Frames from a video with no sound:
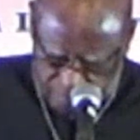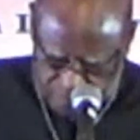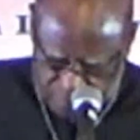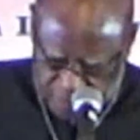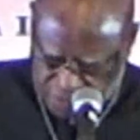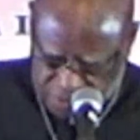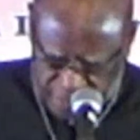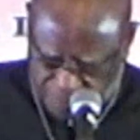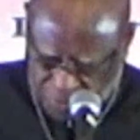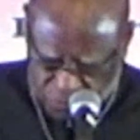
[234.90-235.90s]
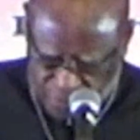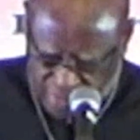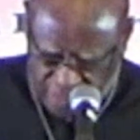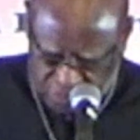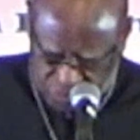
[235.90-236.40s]
This is it between
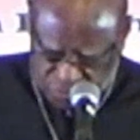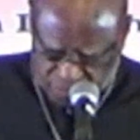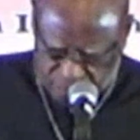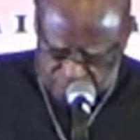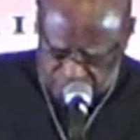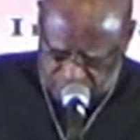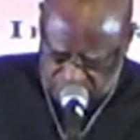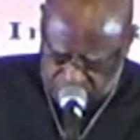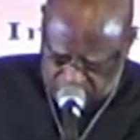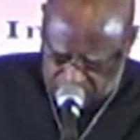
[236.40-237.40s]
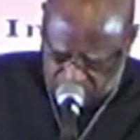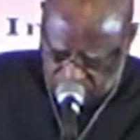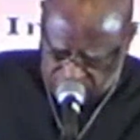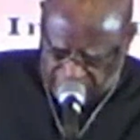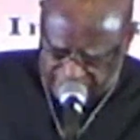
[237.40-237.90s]
us.
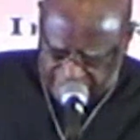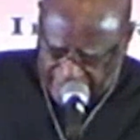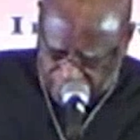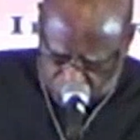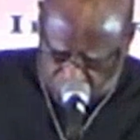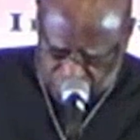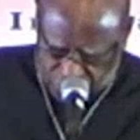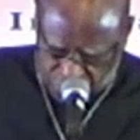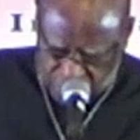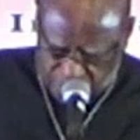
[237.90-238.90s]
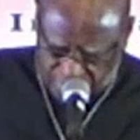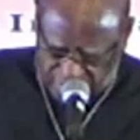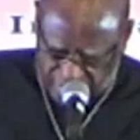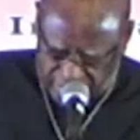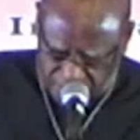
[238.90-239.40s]
It's not that I don't want to see you,
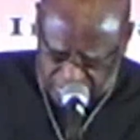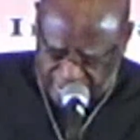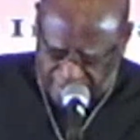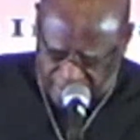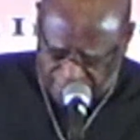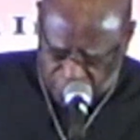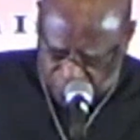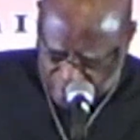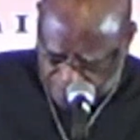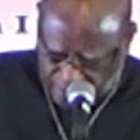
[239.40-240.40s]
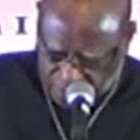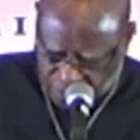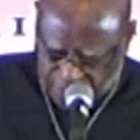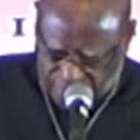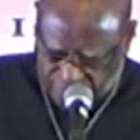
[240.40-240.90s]
but but I, have already been
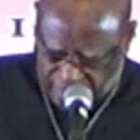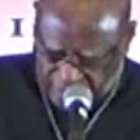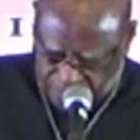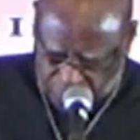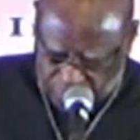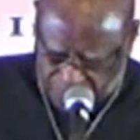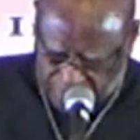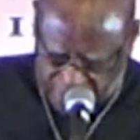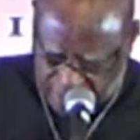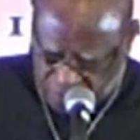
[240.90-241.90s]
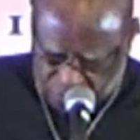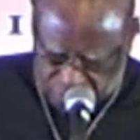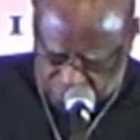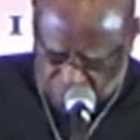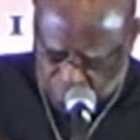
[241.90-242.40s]
alerted that I'm going to be killed.
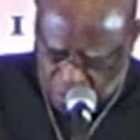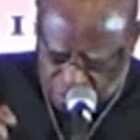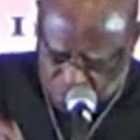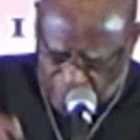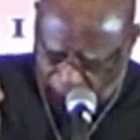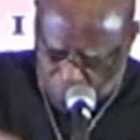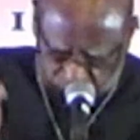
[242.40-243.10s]
So, so I won't